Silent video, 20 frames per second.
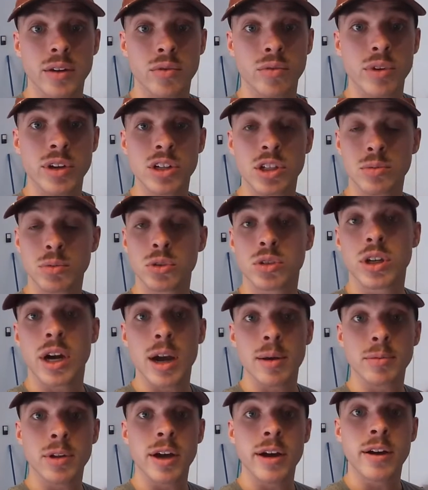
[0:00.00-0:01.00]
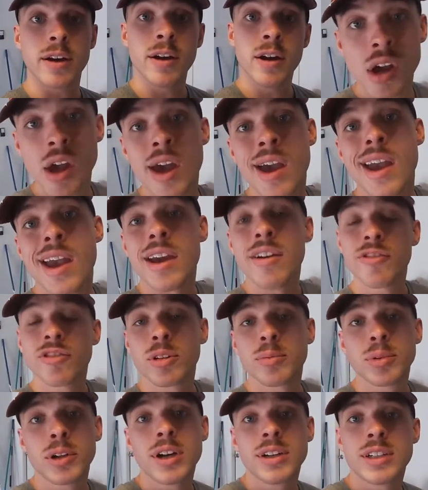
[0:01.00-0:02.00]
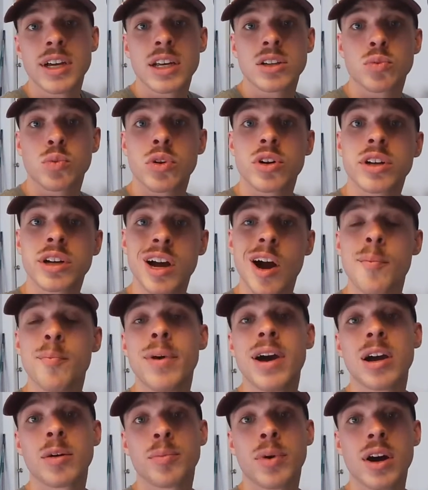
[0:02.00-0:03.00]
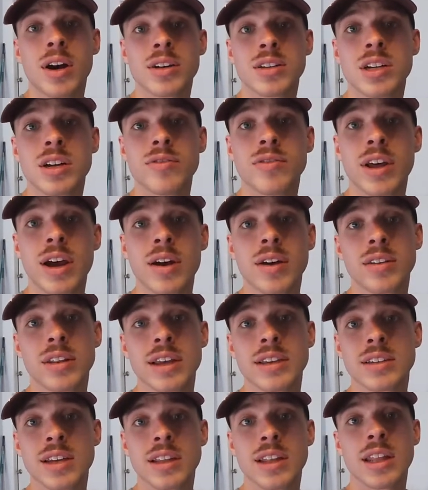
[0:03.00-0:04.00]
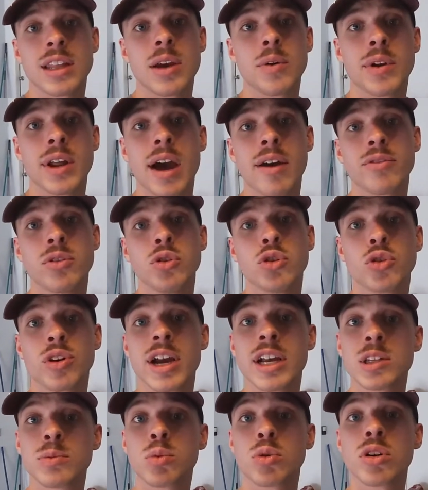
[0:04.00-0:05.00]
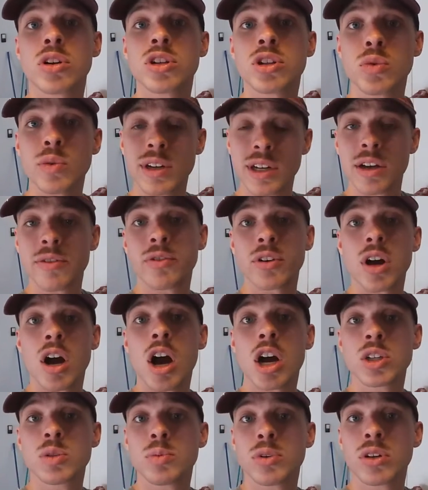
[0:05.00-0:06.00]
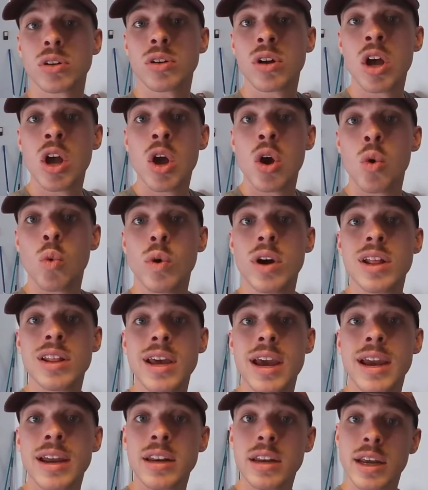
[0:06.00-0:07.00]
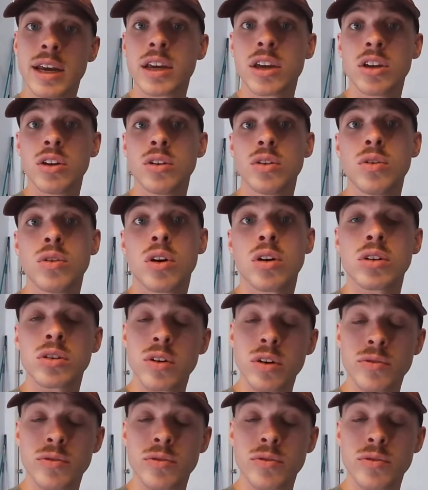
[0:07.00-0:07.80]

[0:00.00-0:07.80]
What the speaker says: reasonable timeline. If the blood tests were to come back positive, that they said that they would have to transport us to a different hospital with a NICU.